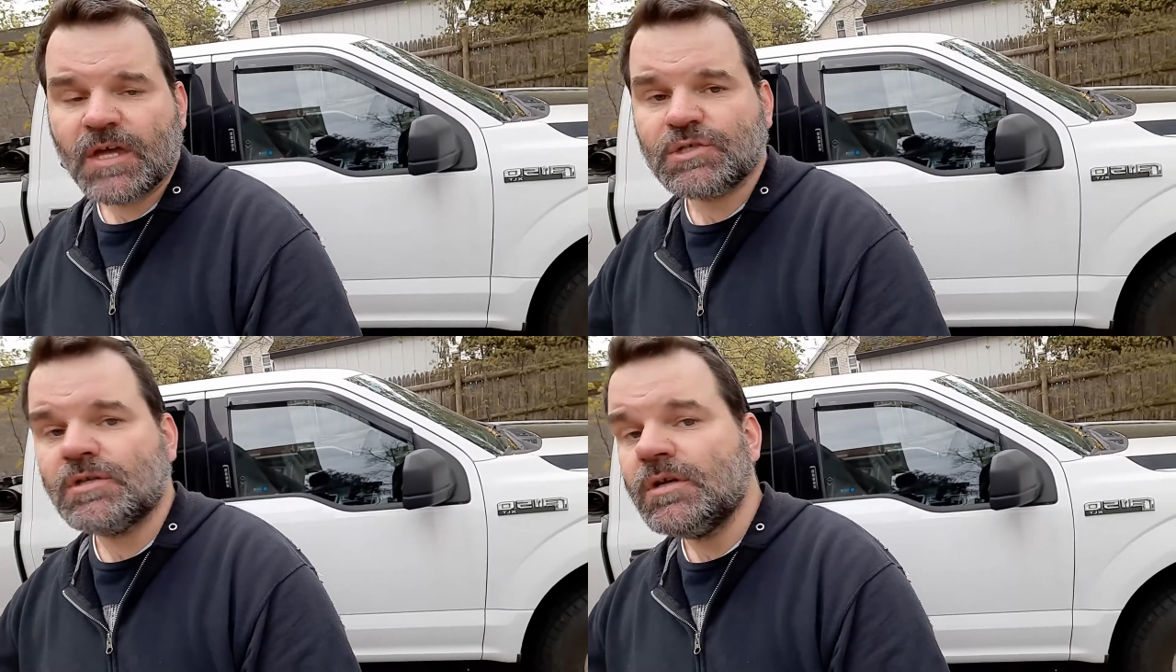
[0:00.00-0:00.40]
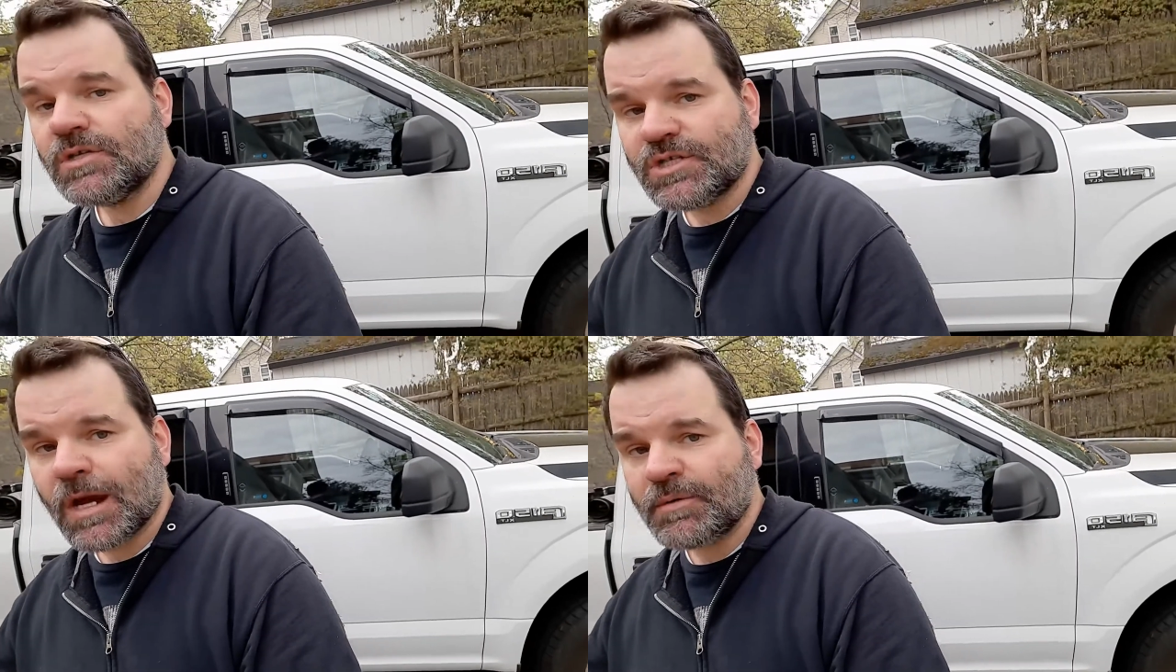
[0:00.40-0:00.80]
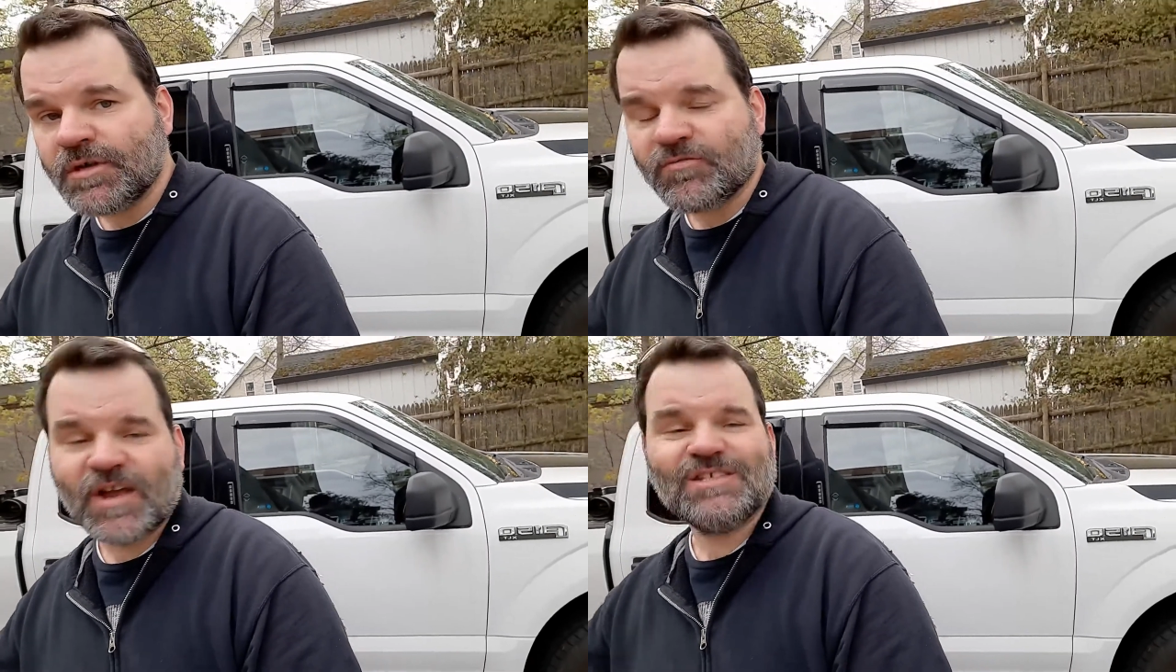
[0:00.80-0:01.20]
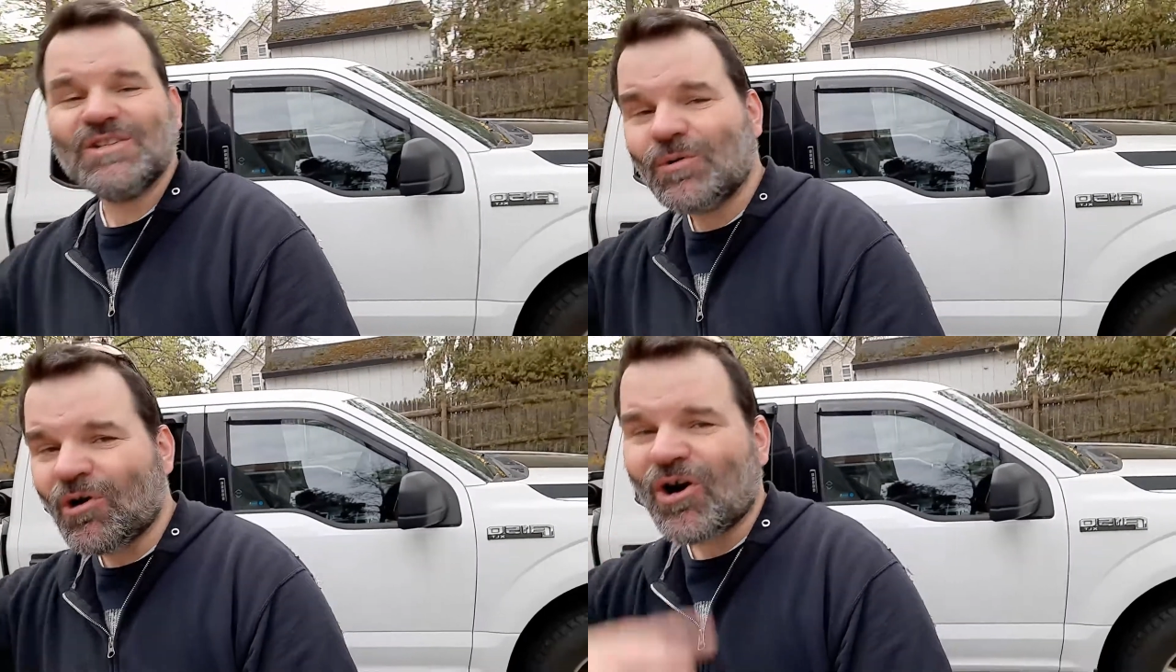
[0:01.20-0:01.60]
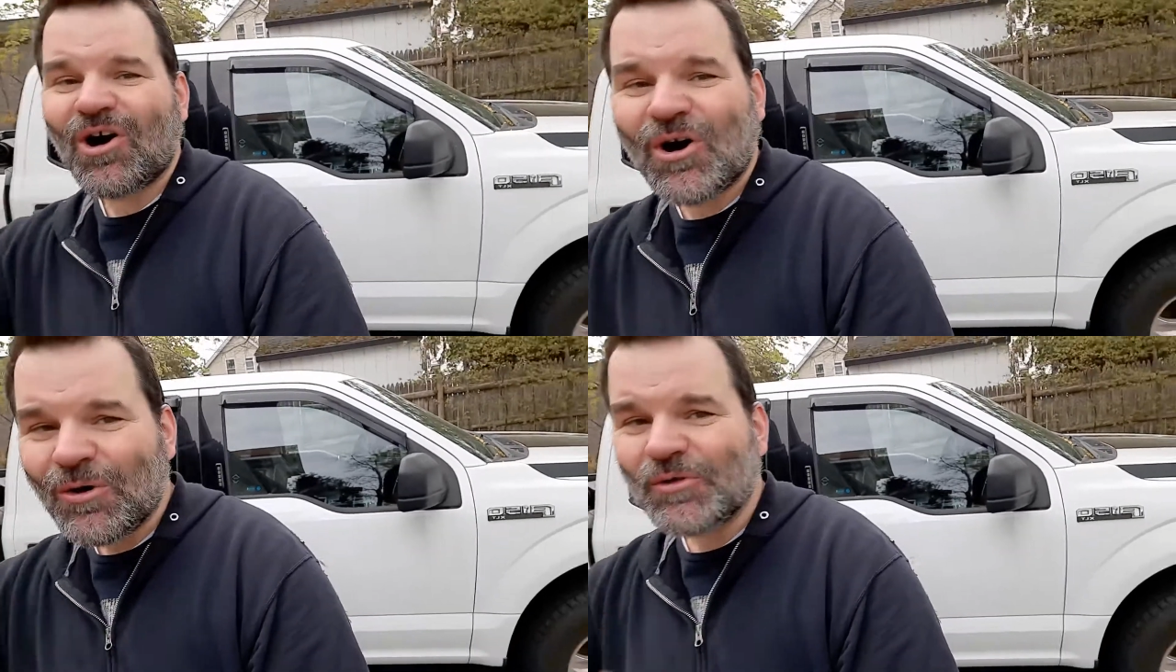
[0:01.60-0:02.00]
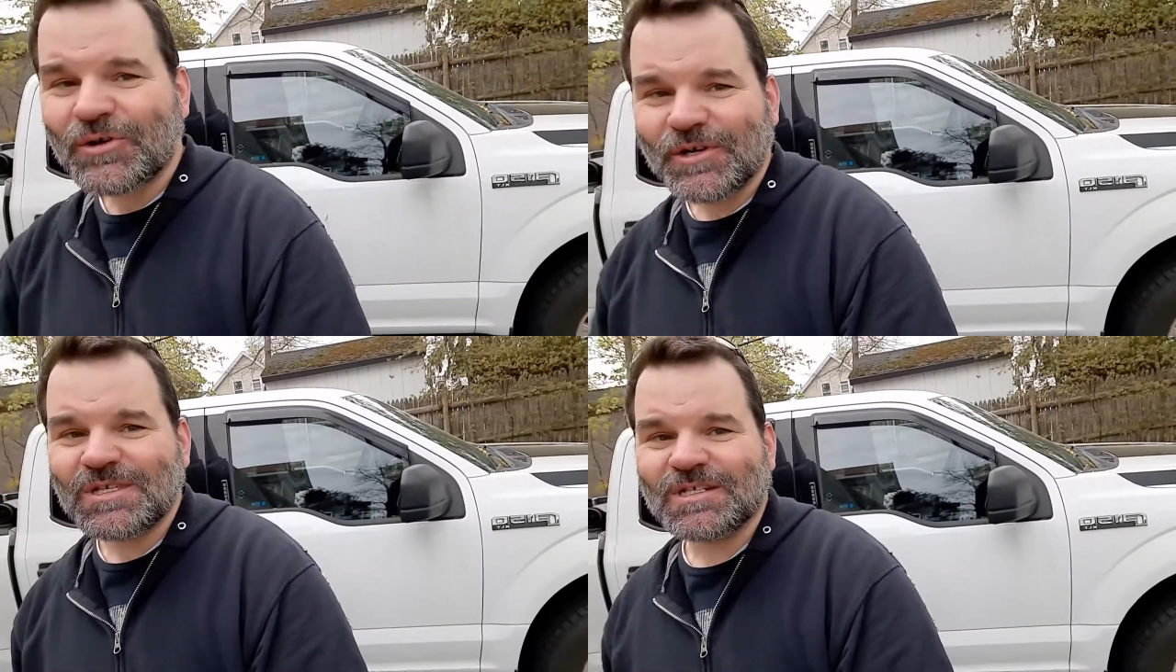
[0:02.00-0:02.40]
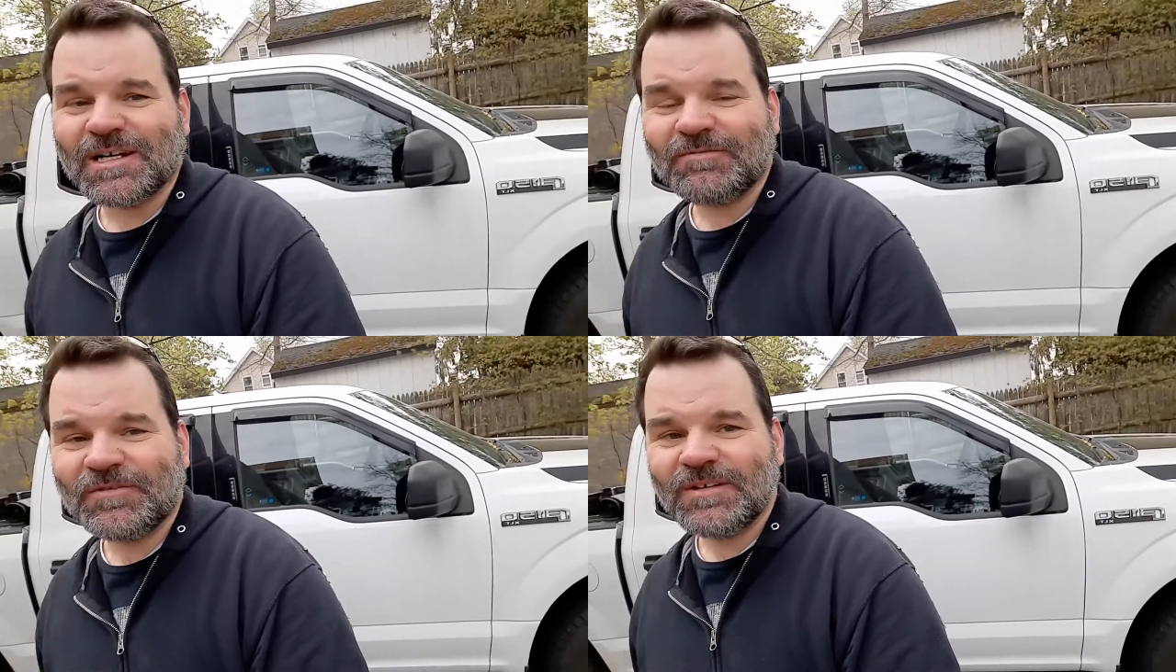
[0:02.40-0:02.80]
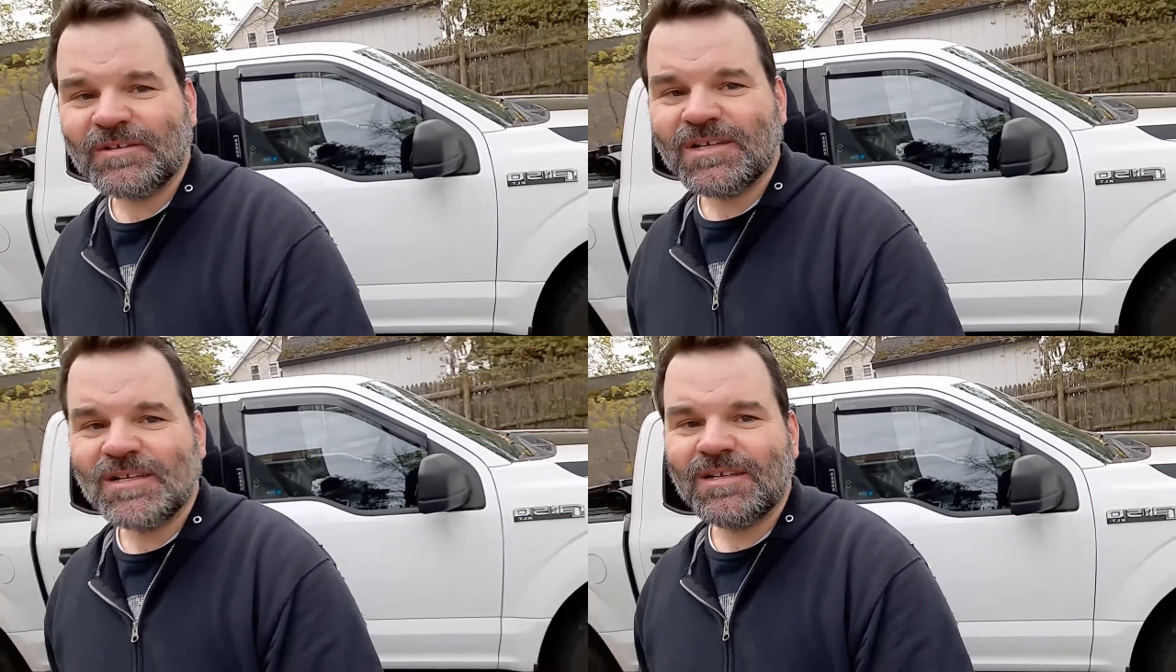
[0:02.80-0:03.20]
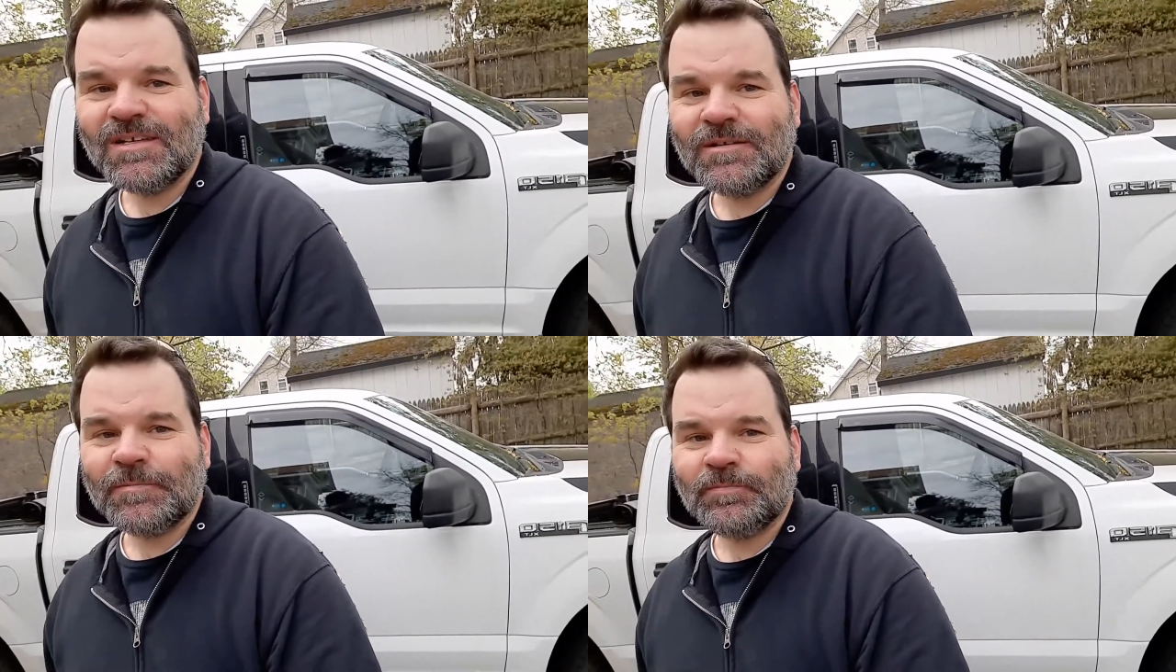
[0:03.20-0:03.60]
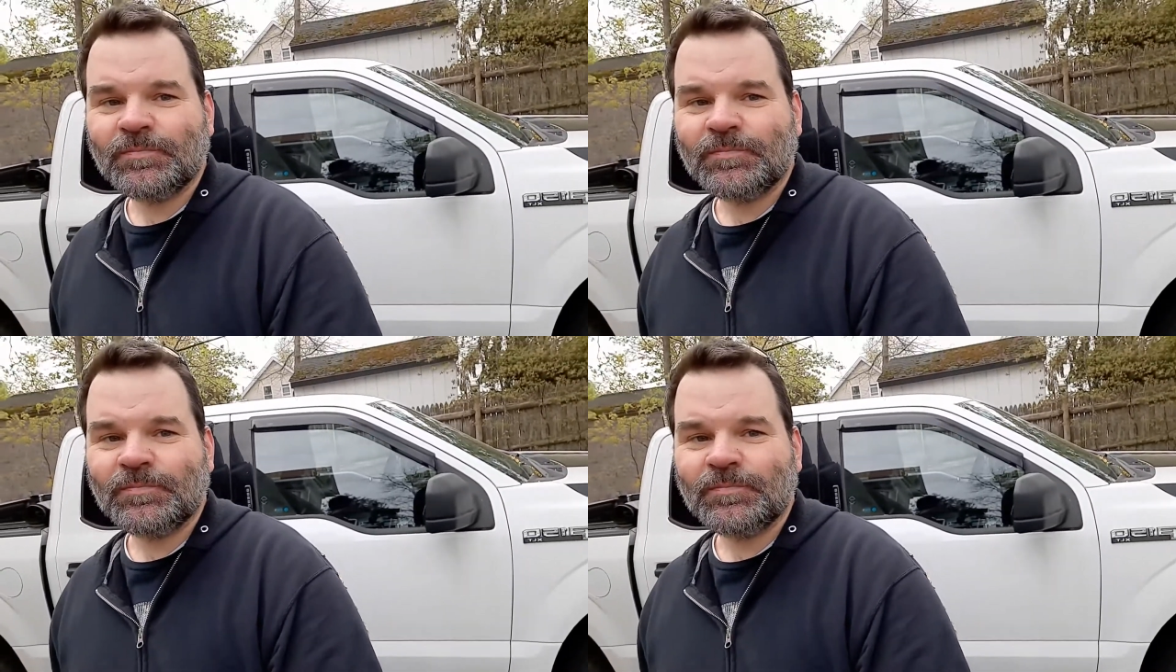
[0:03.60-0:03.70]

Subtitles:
hit the bell notification, share with your friends, all the good stuff.